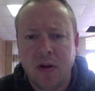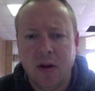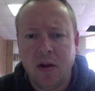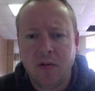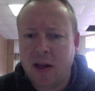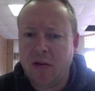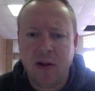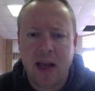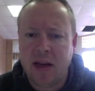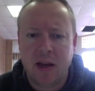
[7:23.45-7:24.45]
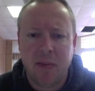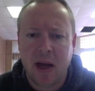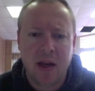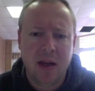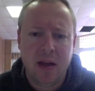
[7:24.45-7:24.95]
They don't hate
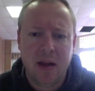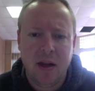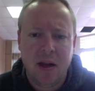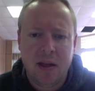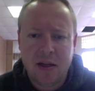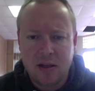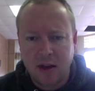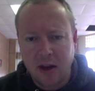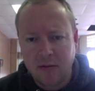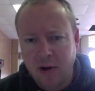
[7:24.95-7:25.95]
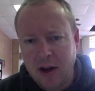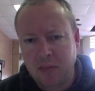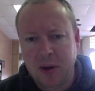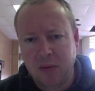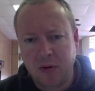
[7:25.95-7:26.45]
anybody. They just love white
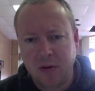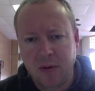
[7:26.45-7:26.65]
people.